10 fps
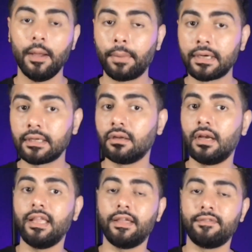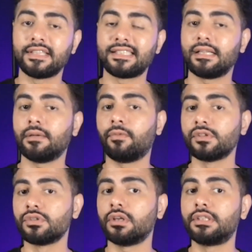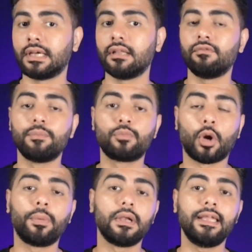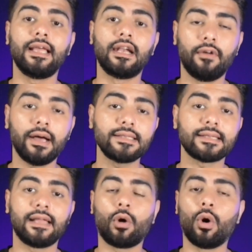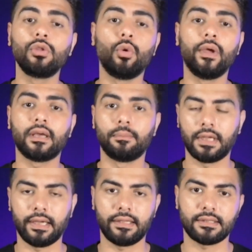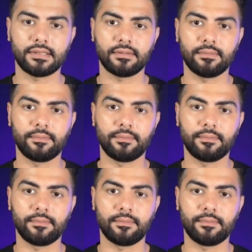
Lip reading: particularly if the setup was not done with proper legal advice and ongoing compliance.